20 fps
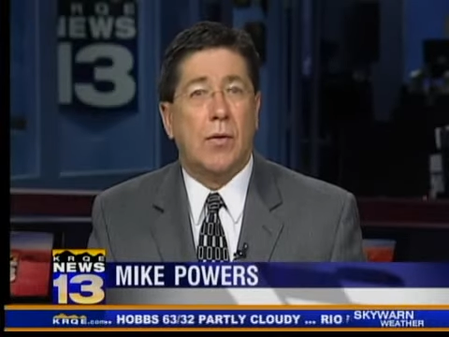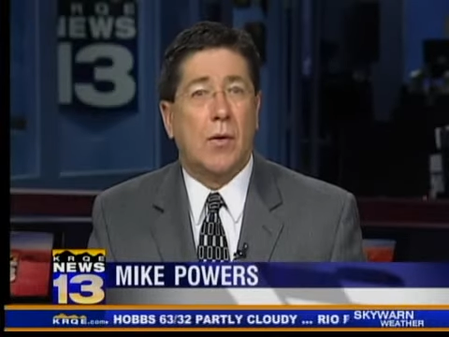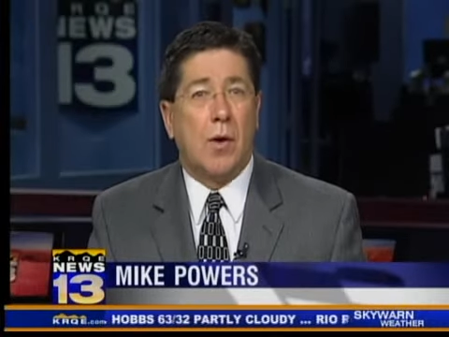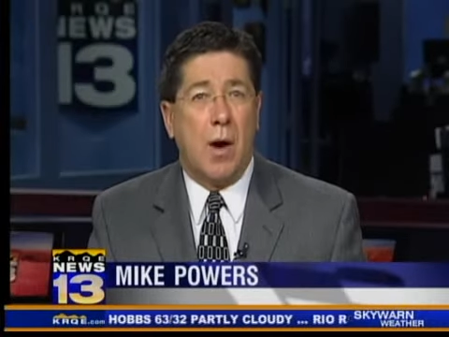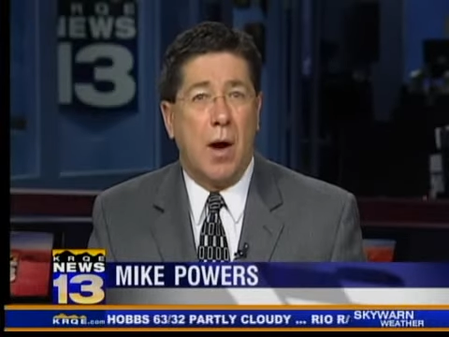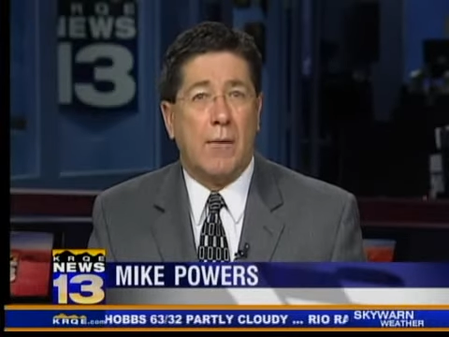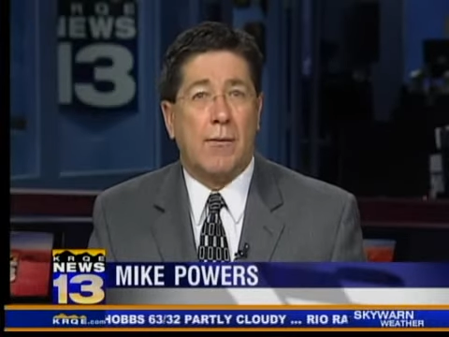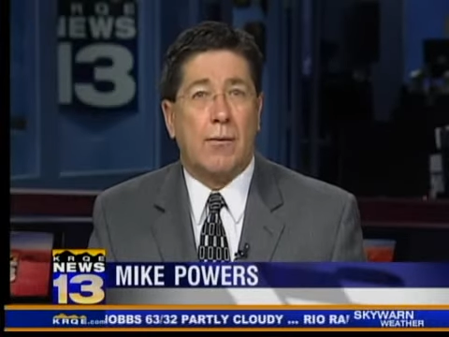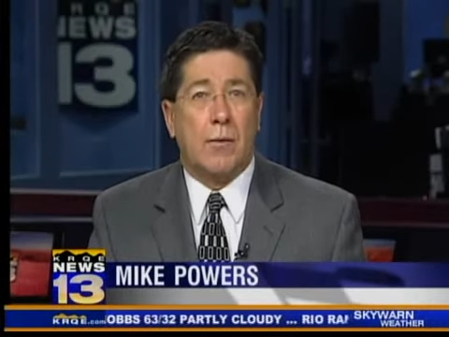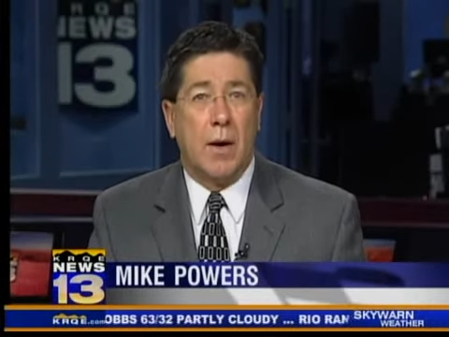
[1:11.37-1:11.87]
who
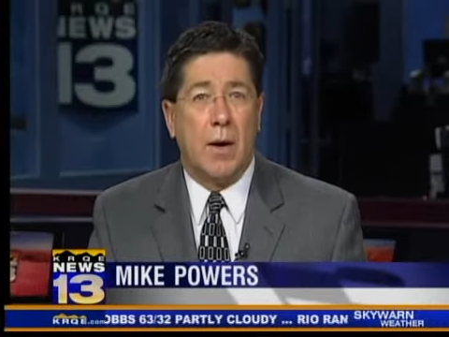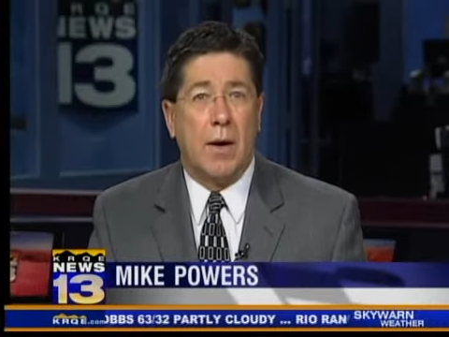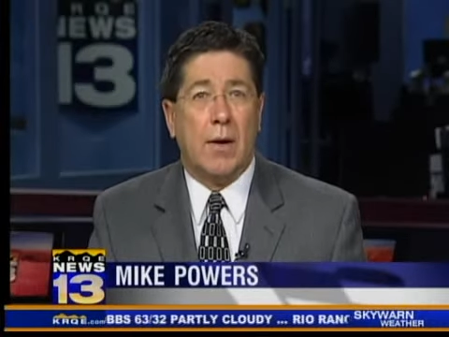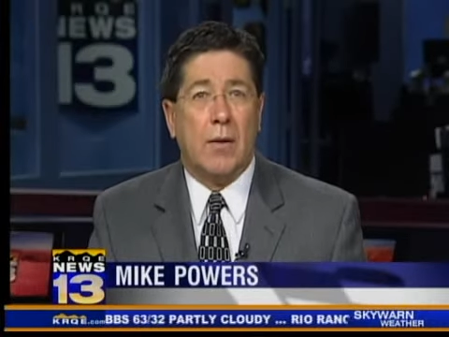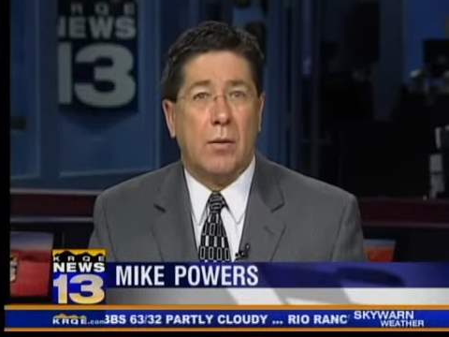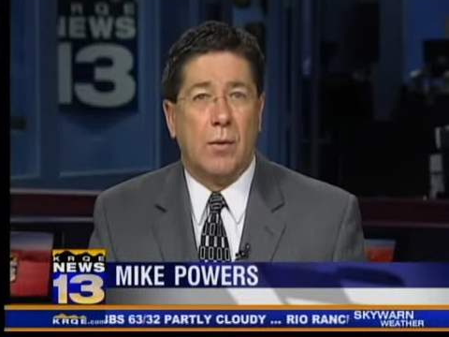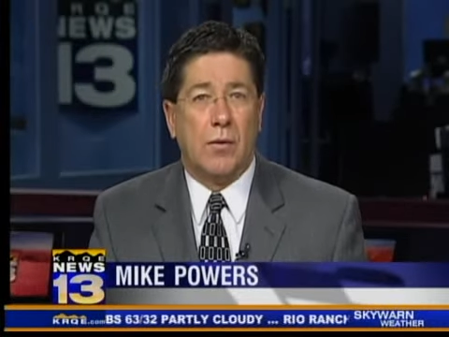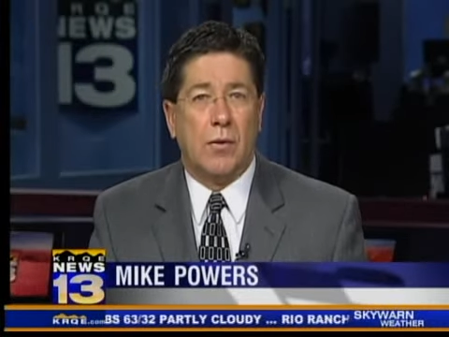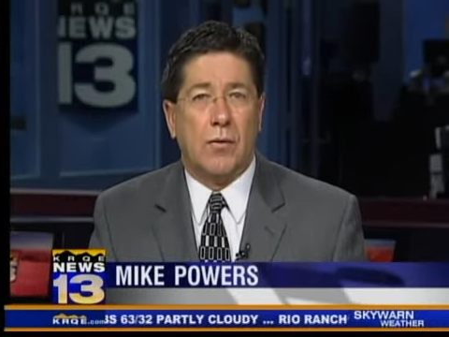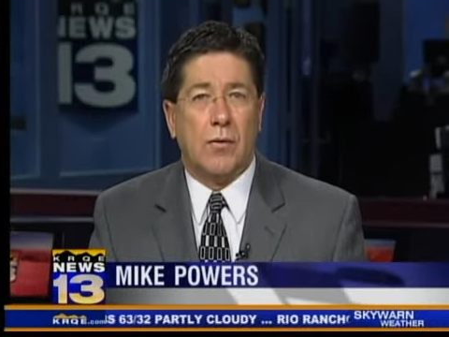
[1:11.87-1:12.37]
took off
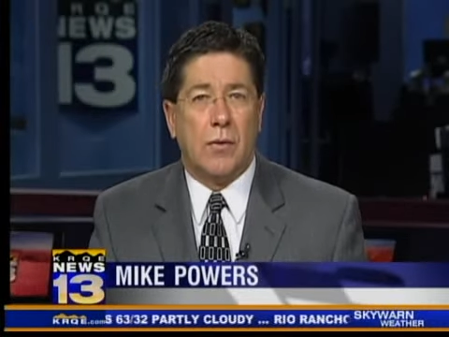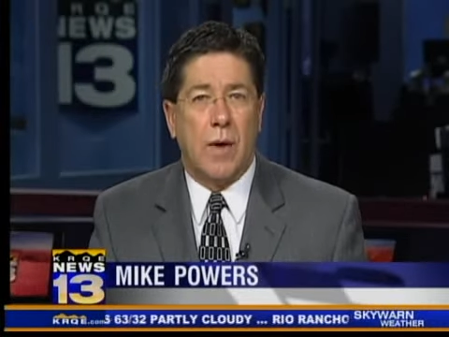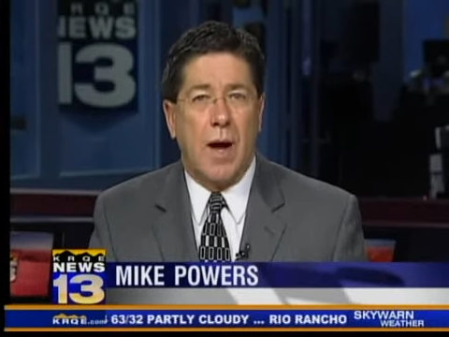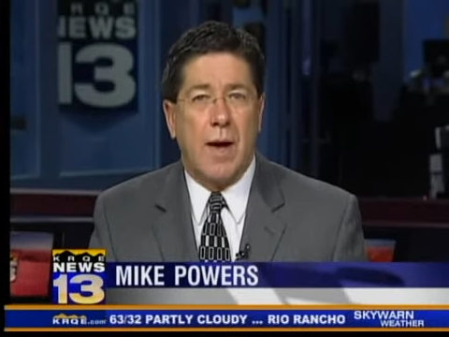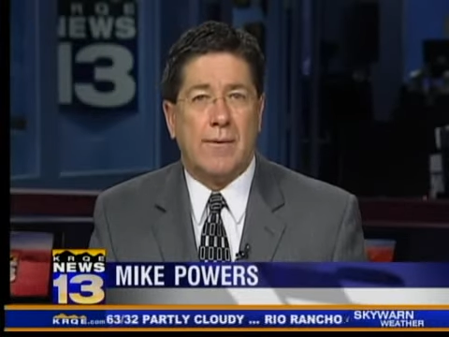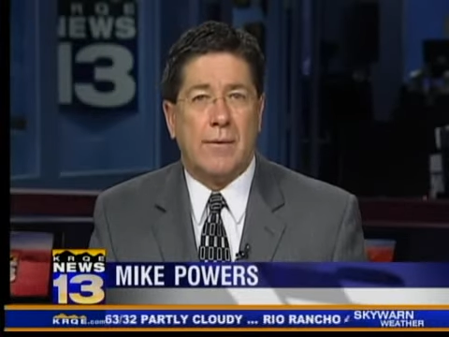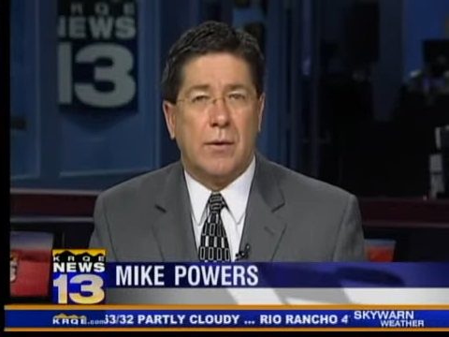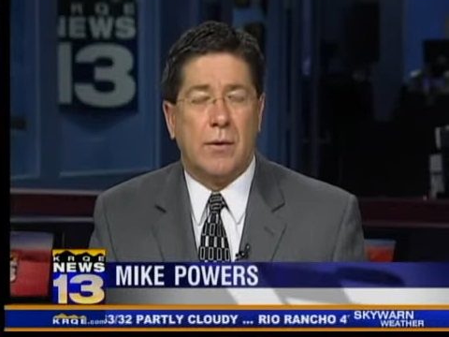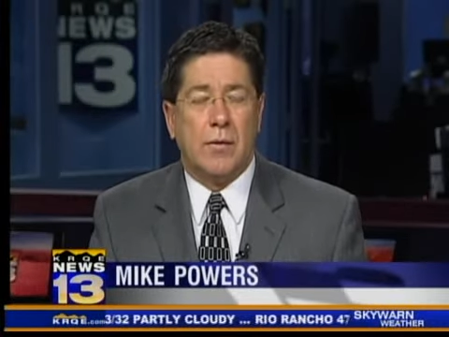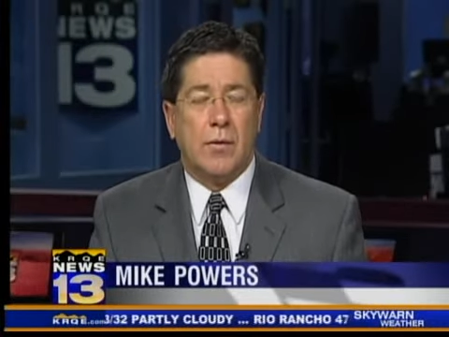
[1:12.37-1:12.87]
running with the
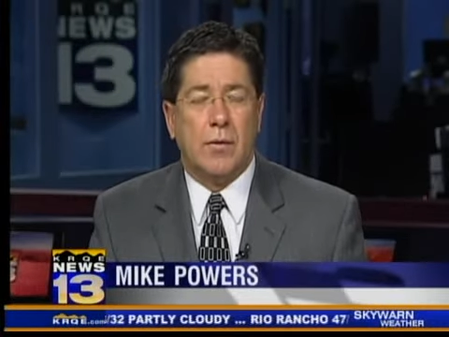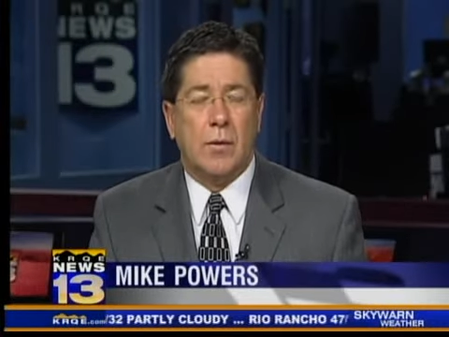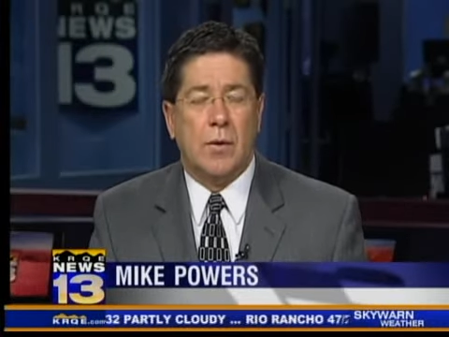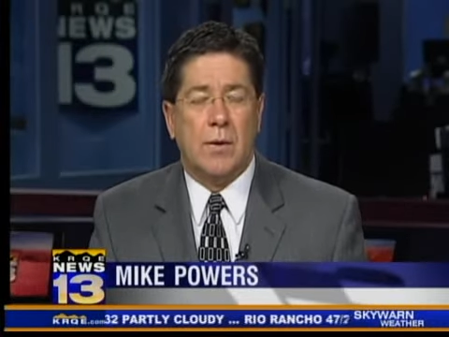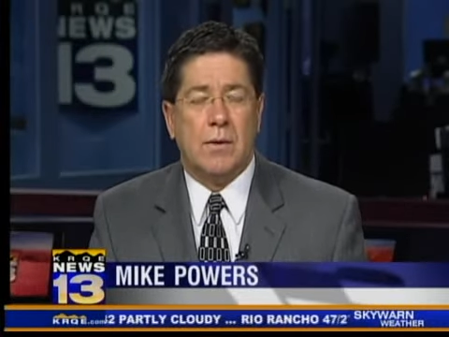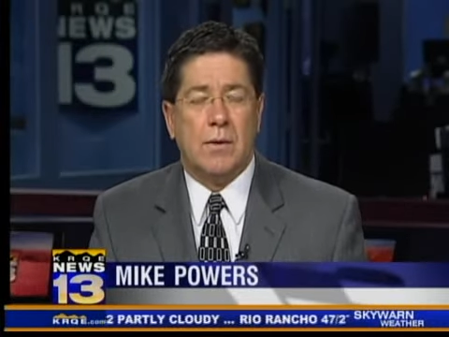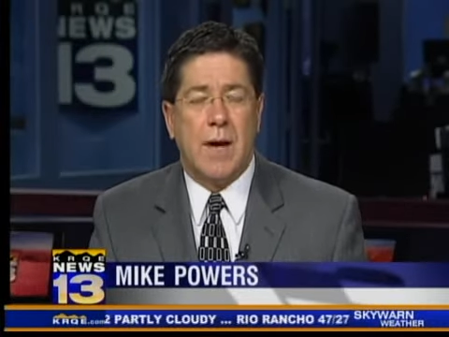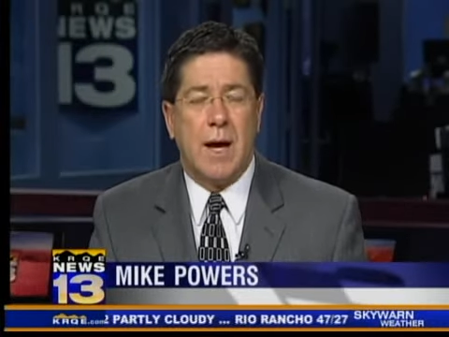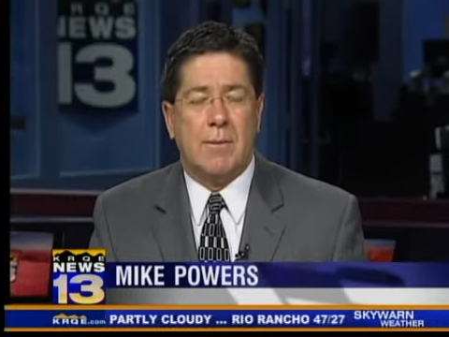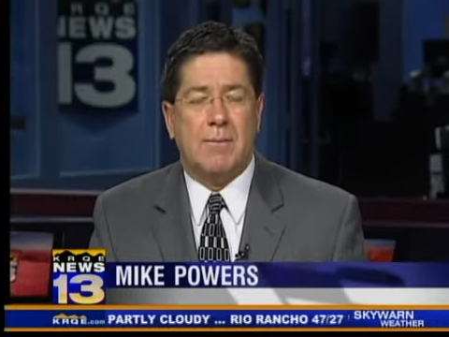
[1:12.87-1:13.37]
driver,
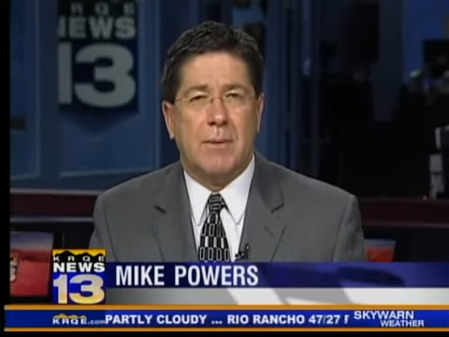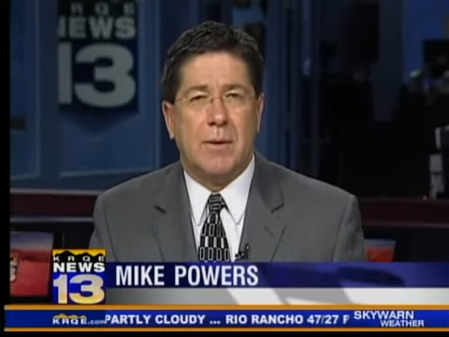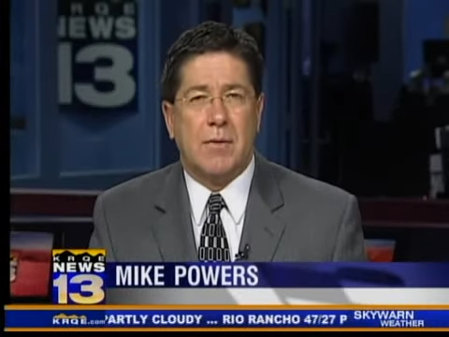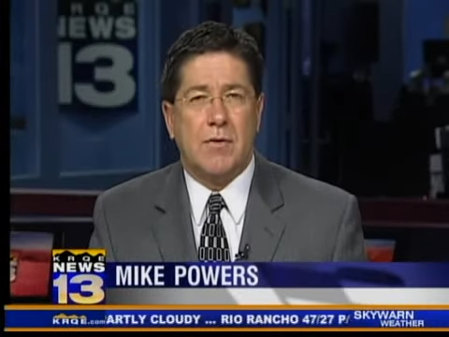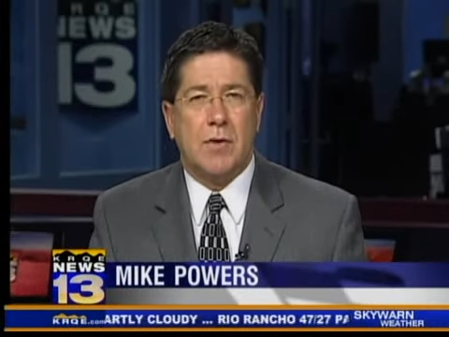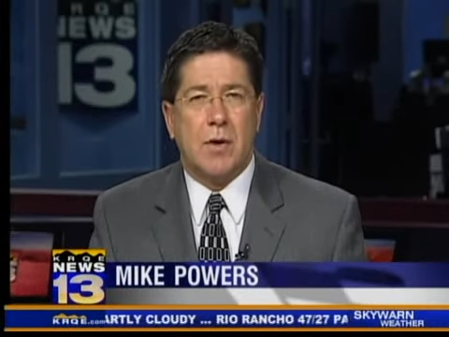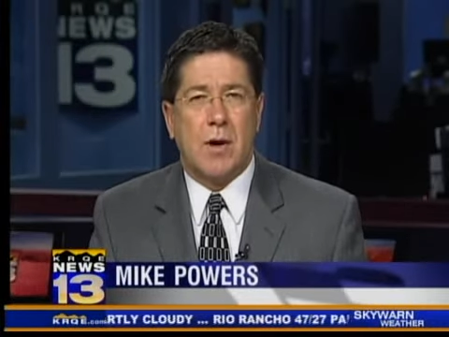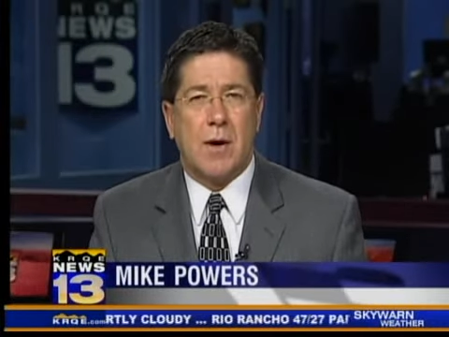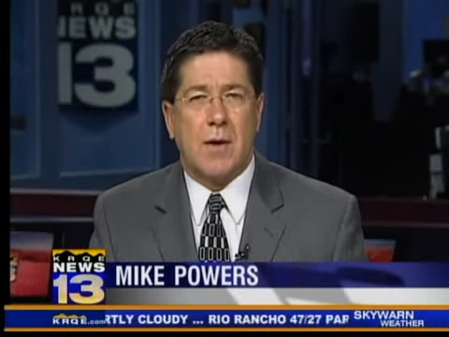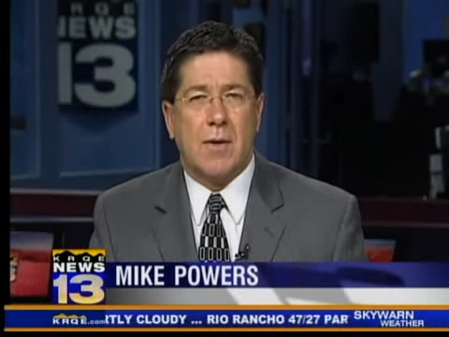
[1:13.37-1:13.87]
will
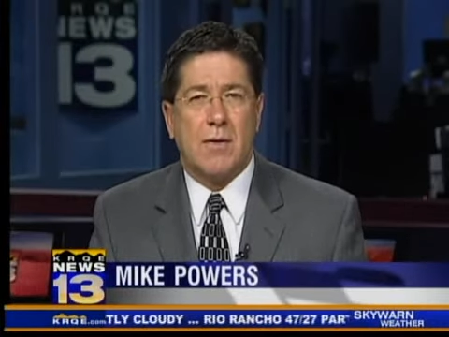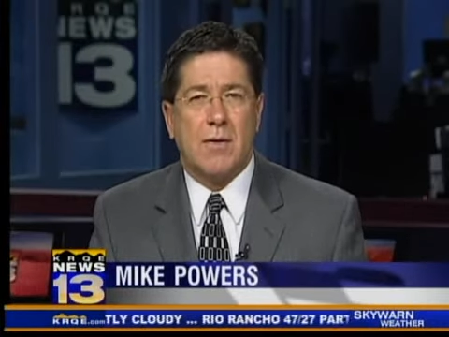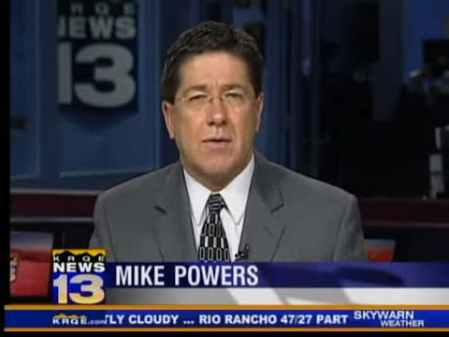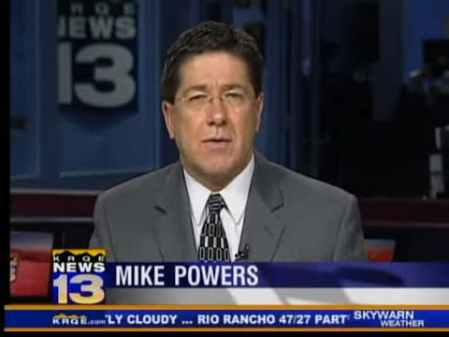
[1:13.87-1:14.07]
not be charged.